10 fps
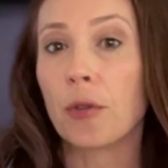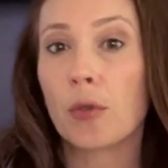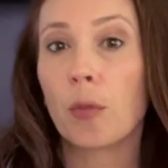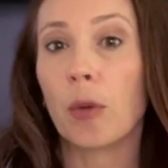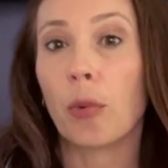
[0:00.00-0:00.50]

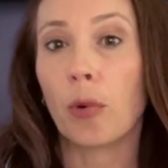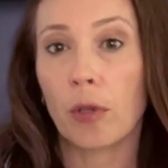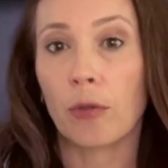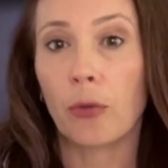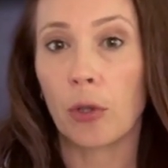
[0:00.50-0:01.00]
also be
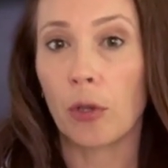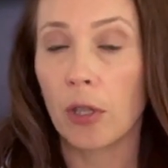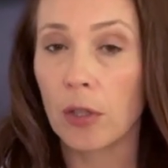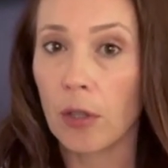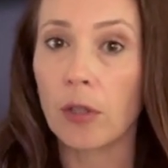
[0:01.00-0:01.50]
important for
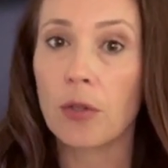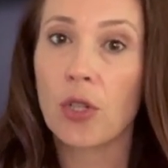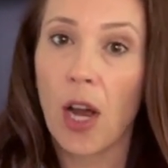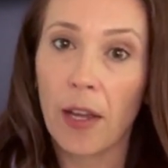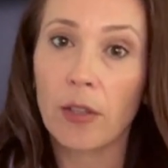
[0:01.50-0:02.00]
your adult
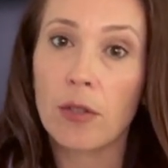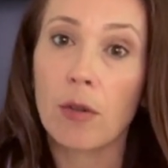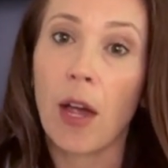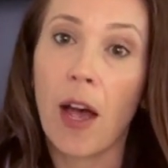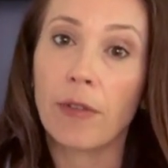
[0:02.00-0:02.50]
child
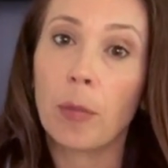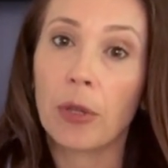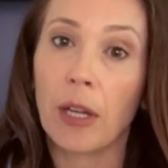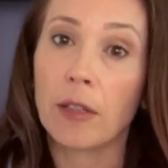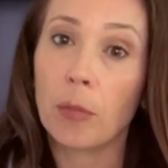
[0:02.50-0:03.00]
to have a
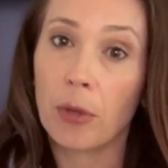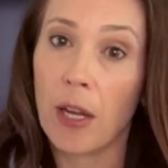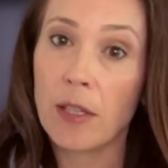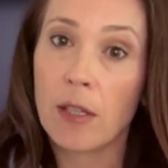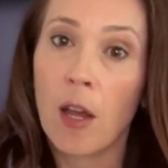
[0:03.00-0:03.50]
plan in
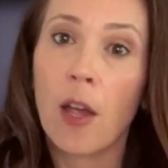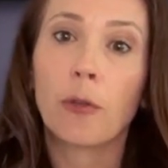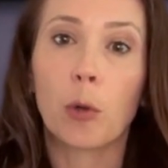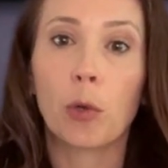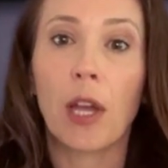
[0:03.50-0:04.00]
place
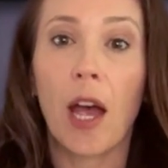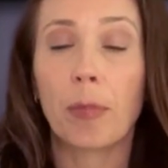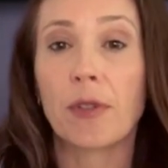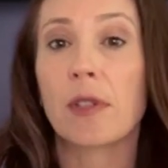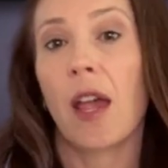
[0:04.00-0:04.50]
for what
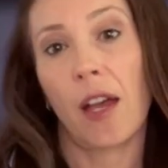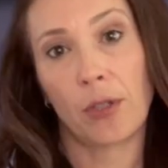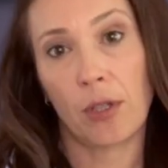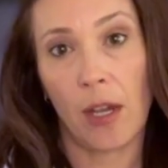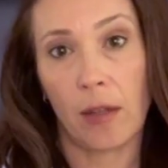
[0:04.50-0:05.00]
happens
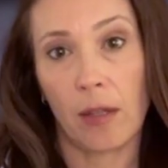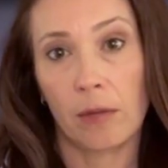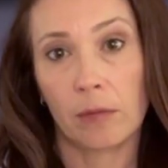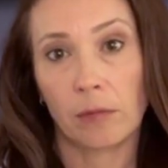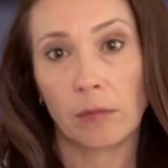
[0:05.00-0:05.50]
after death.
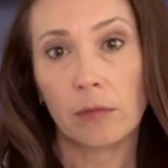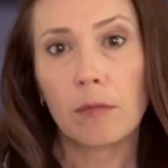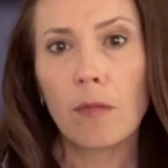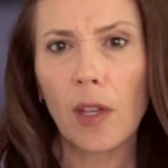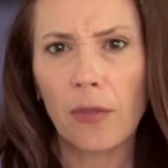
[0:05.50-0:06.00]

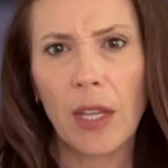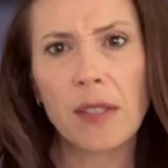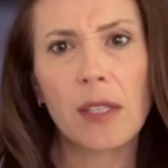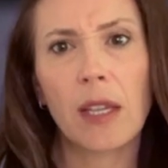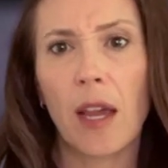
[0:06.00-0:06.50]
If
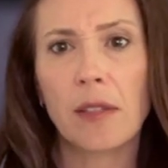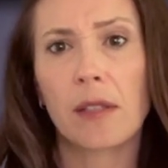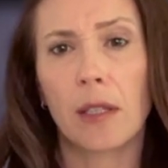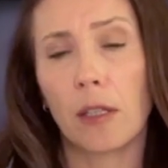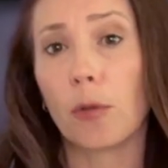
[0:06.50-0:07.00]
that's the case,
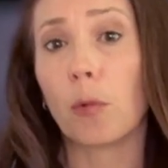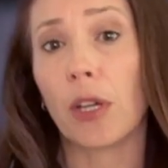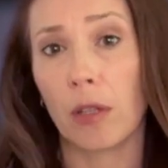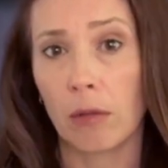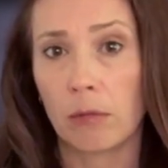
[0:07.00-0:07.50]
they need a
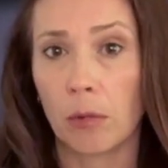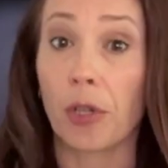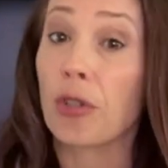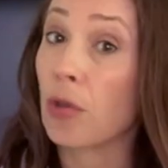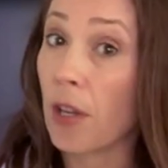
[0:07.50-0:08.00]
will
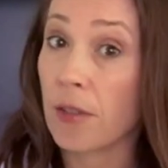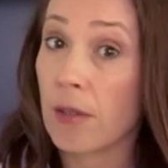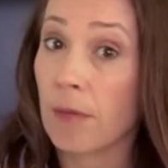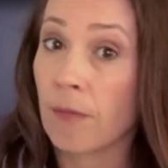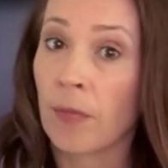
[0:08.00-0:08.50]
or a trust.